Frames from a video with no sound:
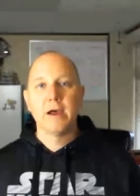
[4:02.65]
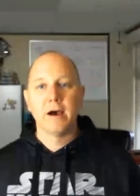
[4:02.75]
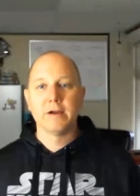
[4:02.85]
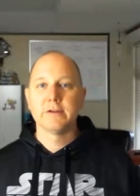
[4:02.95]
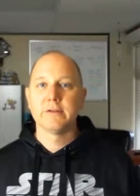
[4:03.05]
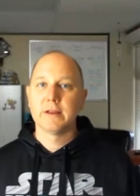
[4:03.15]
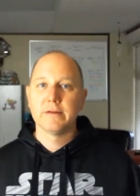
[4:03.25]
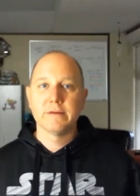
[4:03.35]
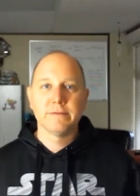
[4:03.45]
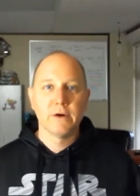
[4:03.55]
Uh, do they
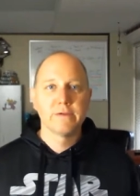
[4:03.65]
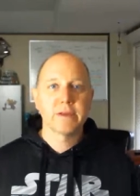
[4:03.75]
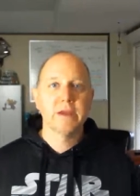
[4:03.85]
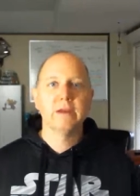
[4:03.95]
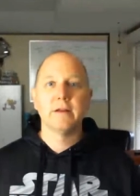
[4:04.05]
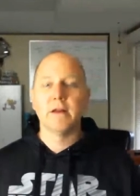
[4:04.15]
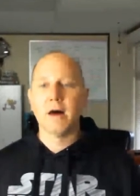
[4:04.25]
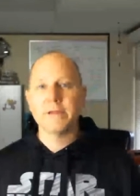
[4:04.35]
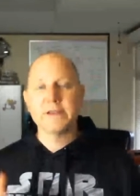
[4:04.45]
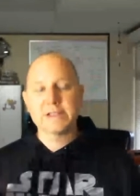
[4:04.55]
live over the hill?
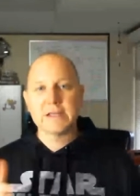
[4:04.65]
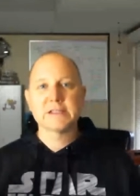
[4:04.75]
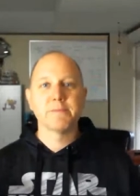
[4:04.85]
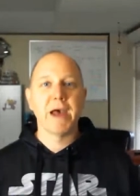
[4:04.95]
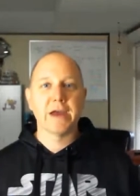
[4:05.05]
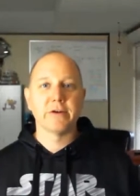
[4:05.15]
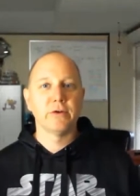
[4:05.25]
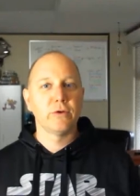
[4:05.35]
All these things matter.